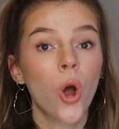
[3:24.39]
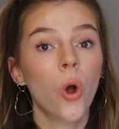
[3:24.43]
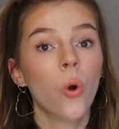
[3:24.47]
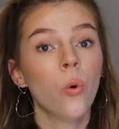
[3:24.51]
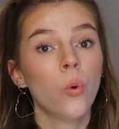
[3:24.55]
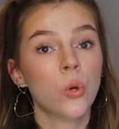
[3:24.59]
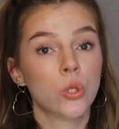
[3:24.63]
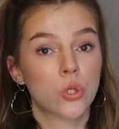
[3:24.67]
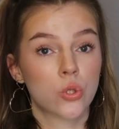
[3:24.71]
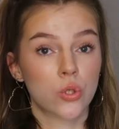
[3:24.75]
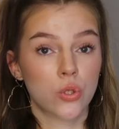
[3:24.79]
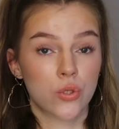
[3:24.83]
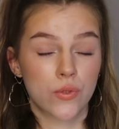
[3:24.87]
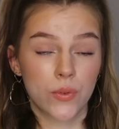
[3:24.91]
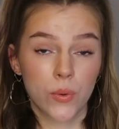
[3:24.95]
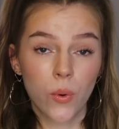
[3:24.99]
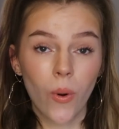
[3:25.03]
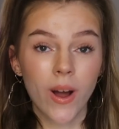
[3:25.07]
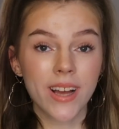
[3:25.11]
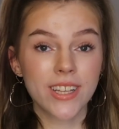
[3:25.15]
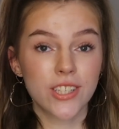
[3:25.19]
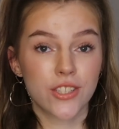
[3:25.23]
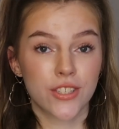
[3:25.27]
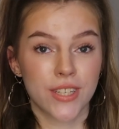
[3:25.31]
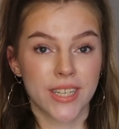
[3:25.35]
which was
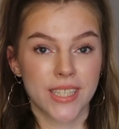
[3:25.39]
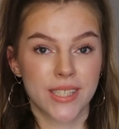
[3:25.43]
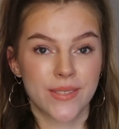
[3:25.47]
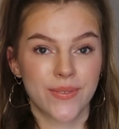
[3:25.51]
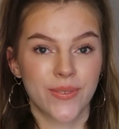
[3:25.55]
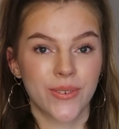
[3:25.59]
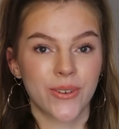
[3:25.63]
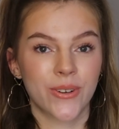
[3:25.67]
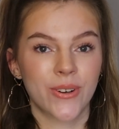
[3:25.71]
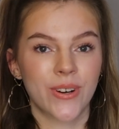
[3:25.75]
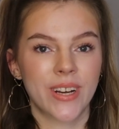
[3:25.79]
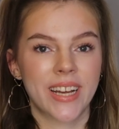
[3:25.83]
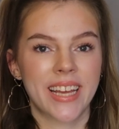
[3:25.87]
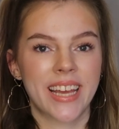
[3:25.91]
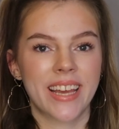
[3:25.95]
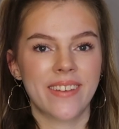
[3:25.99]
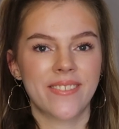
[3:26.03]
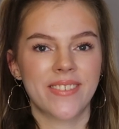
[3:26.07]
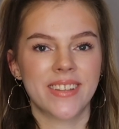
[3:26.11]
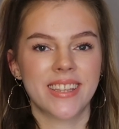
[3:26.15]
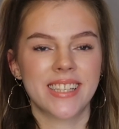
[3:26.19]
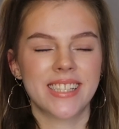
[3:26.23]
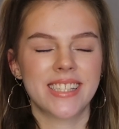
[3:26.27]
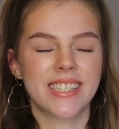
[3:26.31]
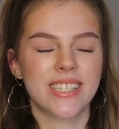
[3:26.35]
quite stressful
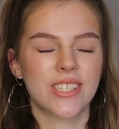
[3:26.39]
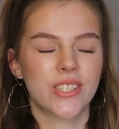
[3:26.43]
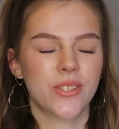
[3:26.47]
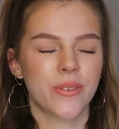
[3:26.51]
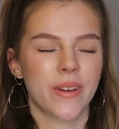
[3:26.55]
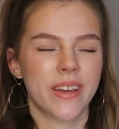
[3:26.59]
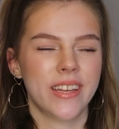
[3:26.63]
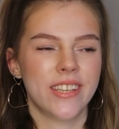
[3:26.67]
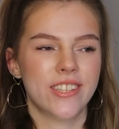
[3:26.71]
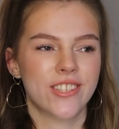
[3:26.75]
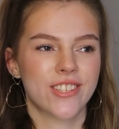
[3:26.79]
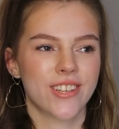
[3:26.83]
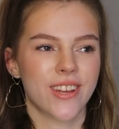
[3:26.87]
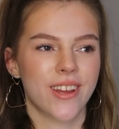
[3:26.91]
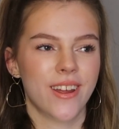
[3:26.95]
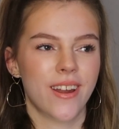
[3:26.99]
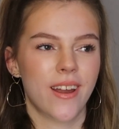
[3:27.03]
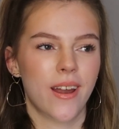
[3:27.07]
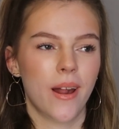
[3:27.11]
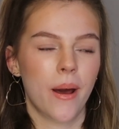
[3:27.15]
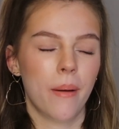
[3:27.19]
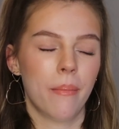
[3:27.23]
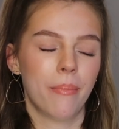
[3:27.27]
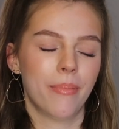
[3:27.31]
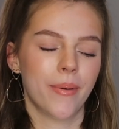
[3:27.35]
given the situation,